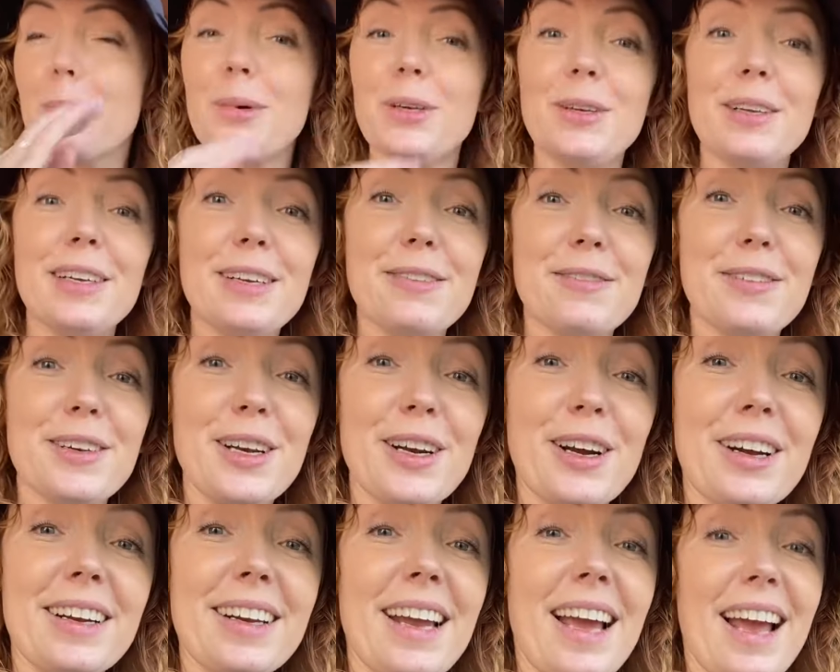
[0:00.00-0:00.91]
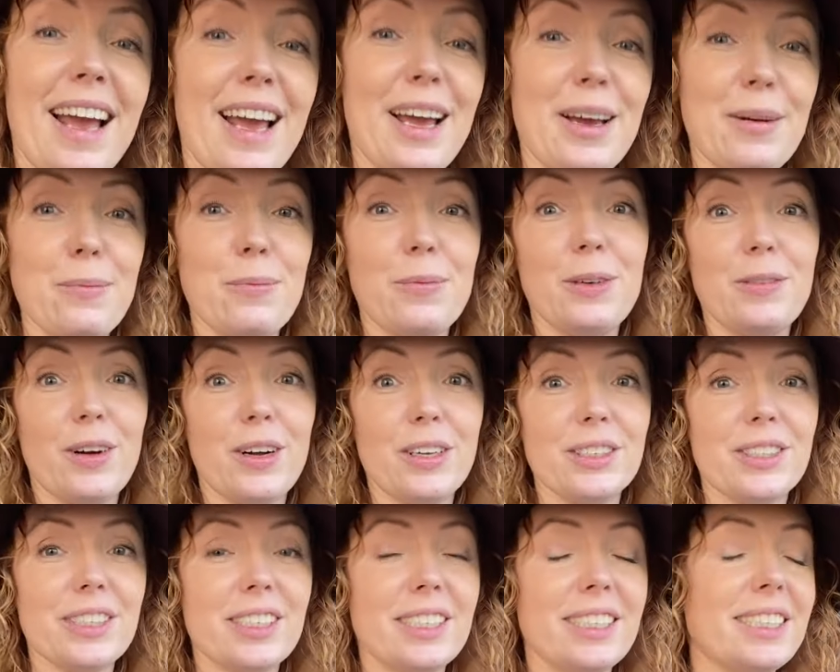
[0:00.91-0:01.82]
but you live and learn. And we've
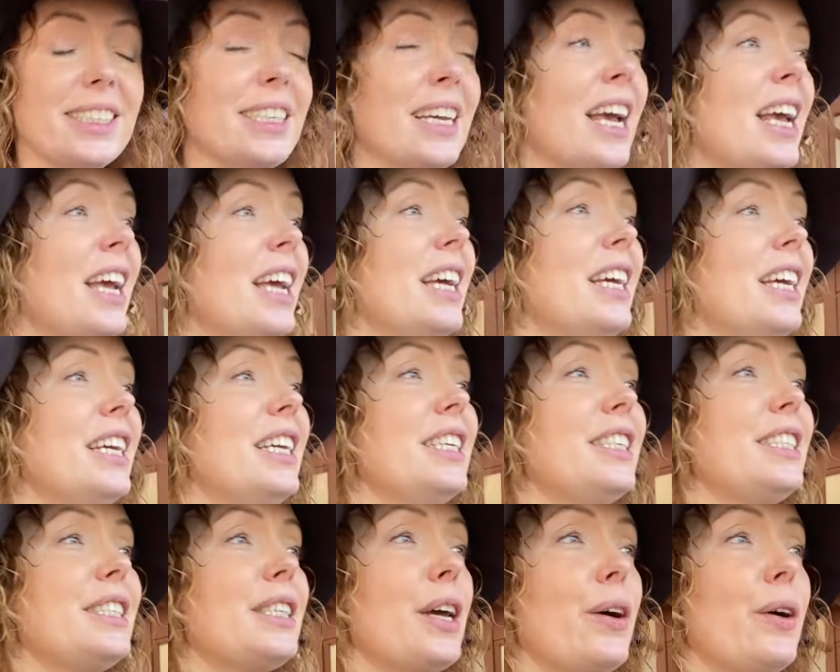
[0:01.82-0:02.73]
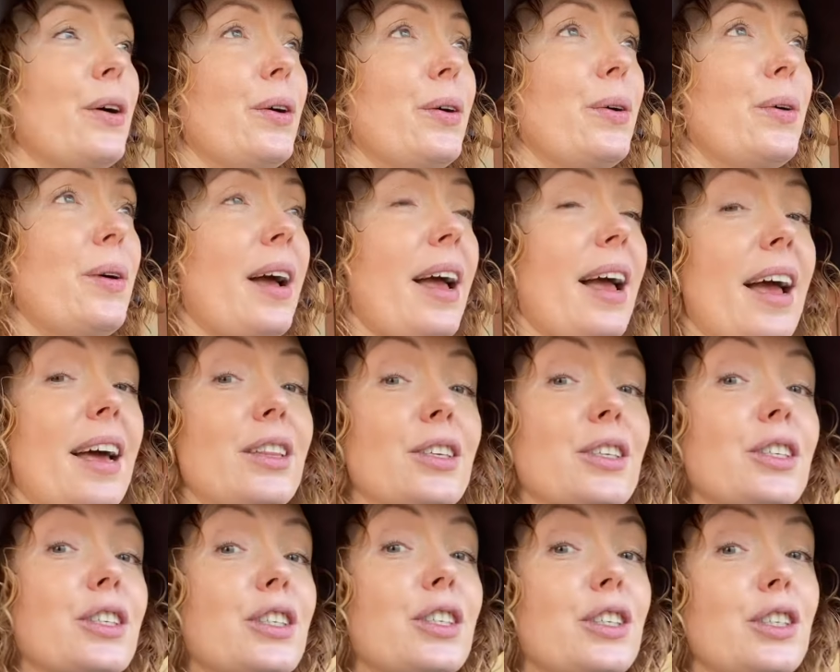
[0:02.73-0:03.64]
all done it. So uh,
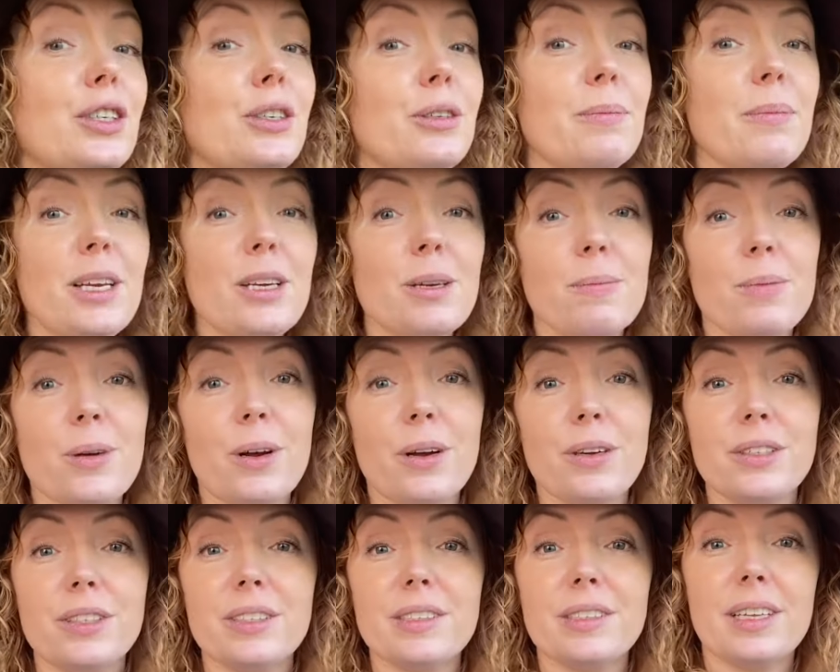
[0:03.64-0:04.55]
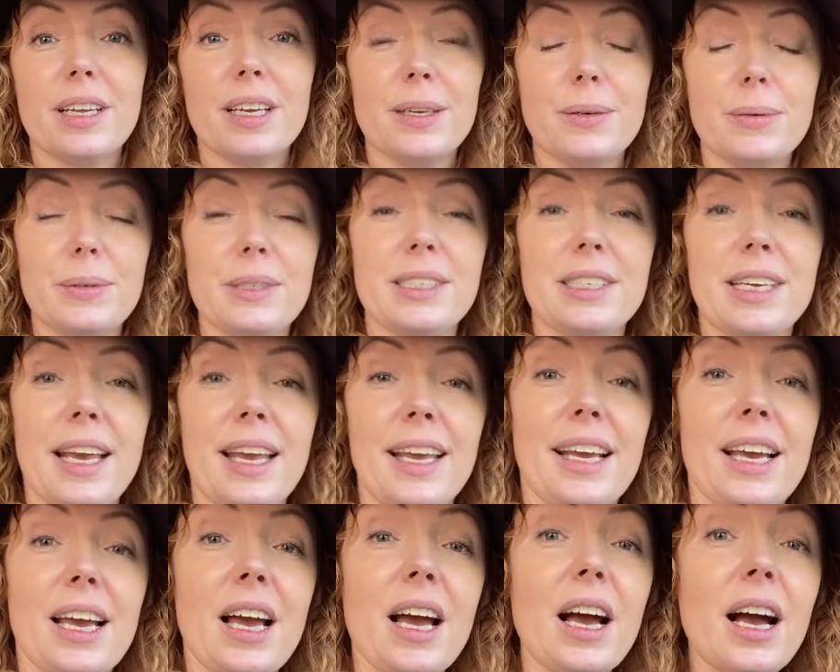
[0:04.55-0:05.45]
there's two main approaches that I would
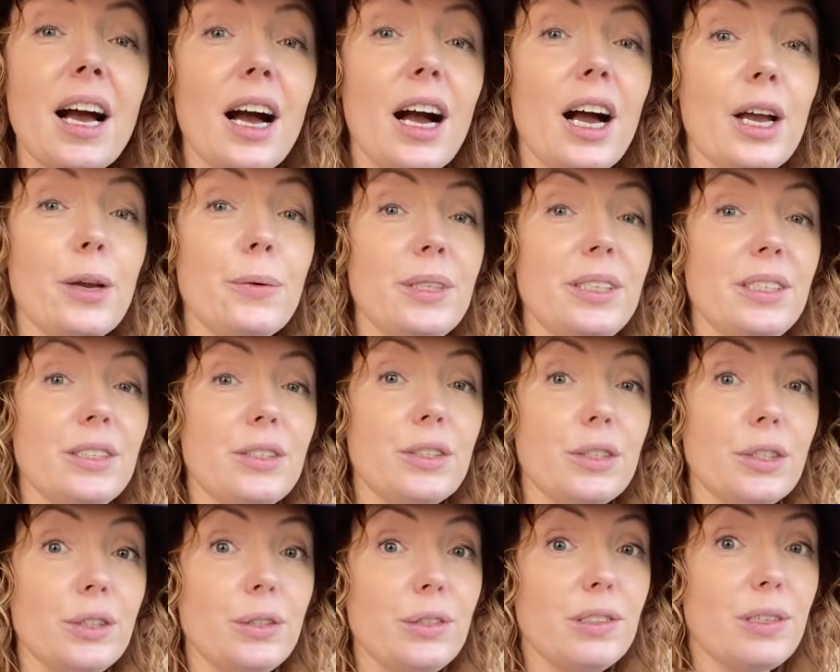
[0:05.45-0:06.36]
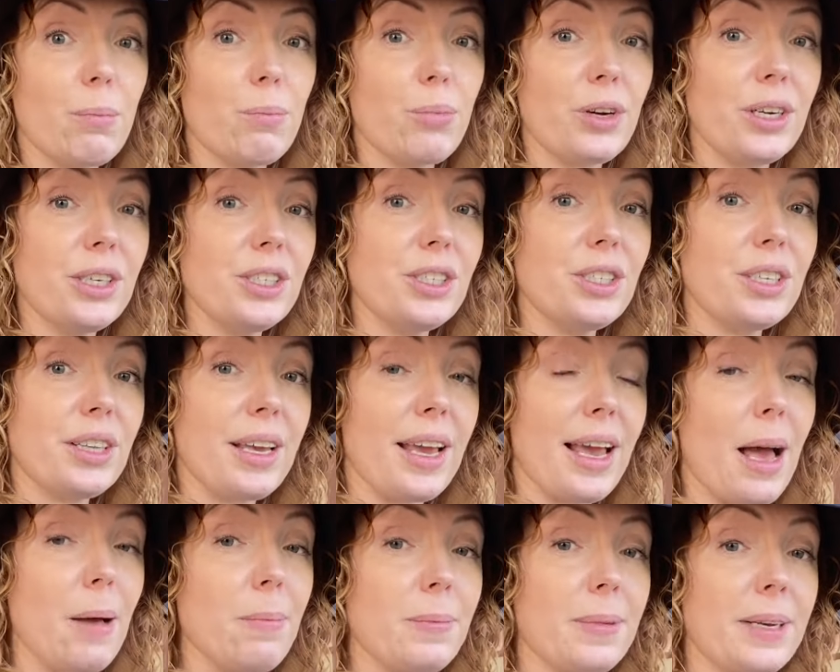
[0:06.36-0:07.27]
take. I would either use a bridge the
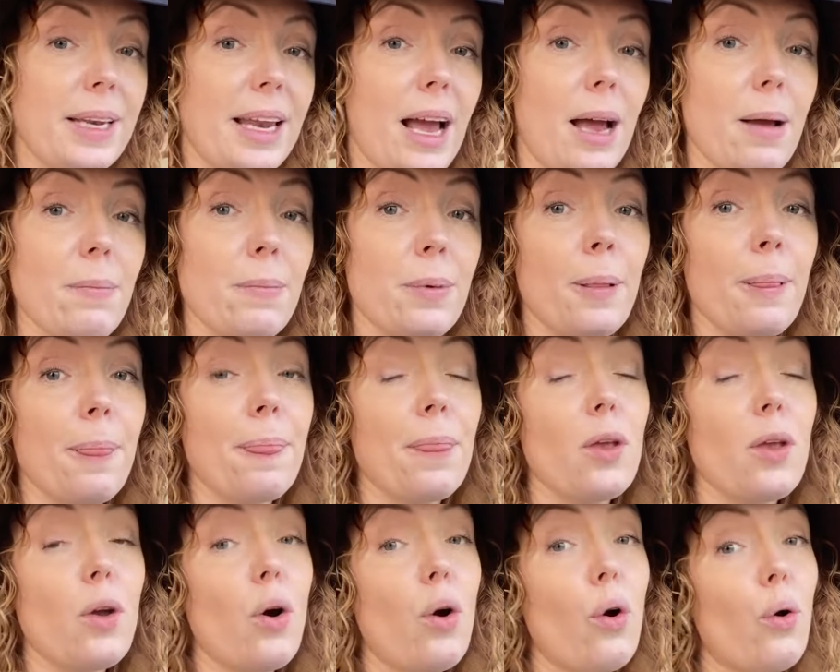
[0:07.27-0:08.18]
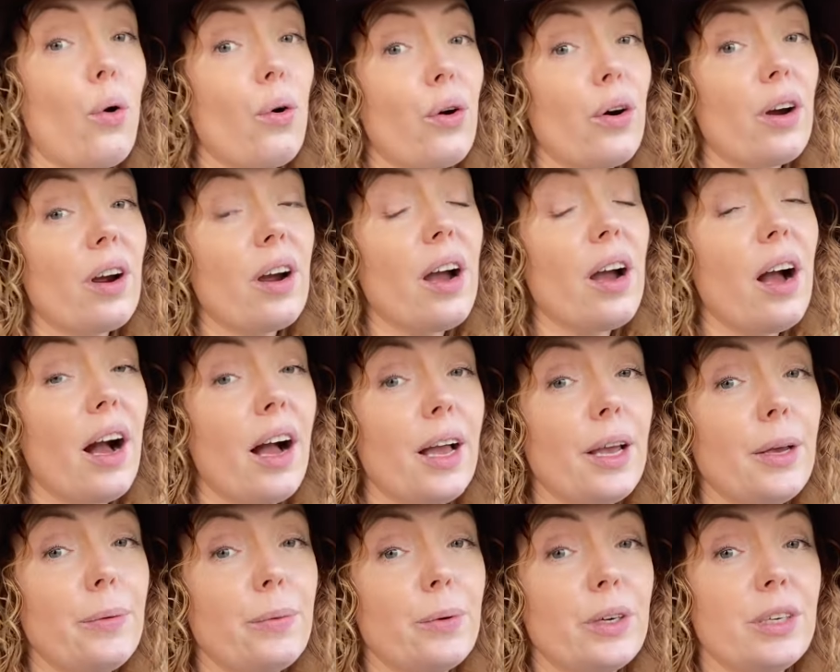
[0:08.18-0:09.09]
gap nap or
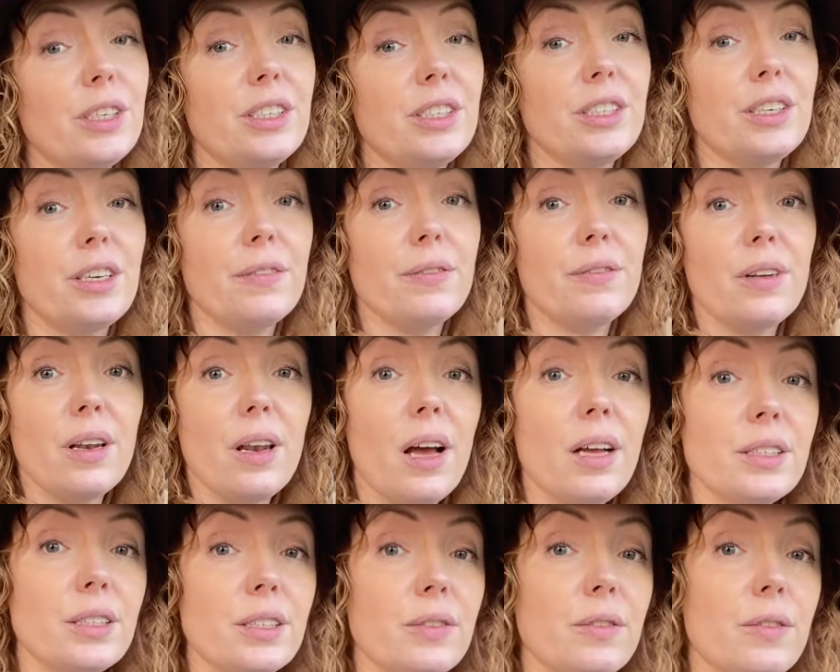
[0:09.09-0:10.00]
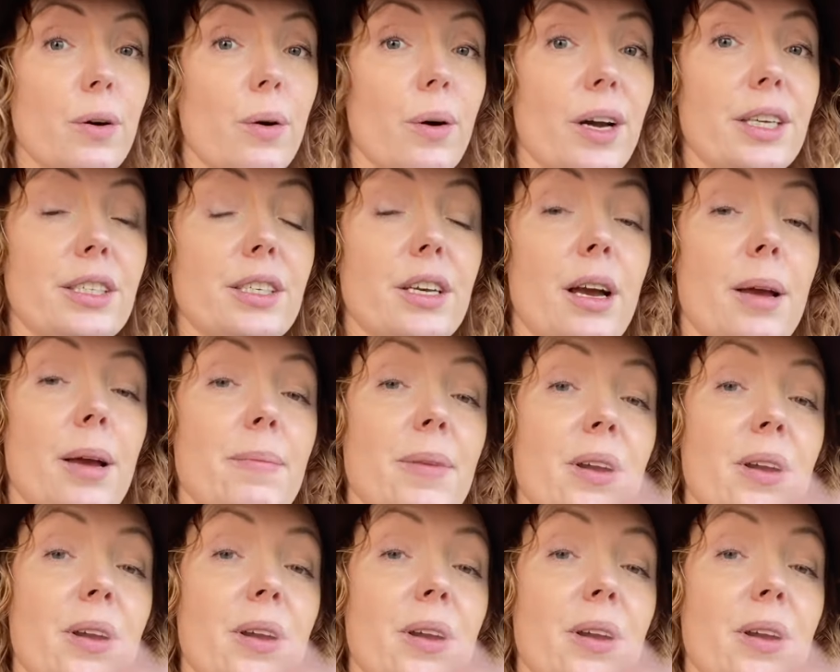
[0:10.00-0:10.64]
I would give lots of quiet time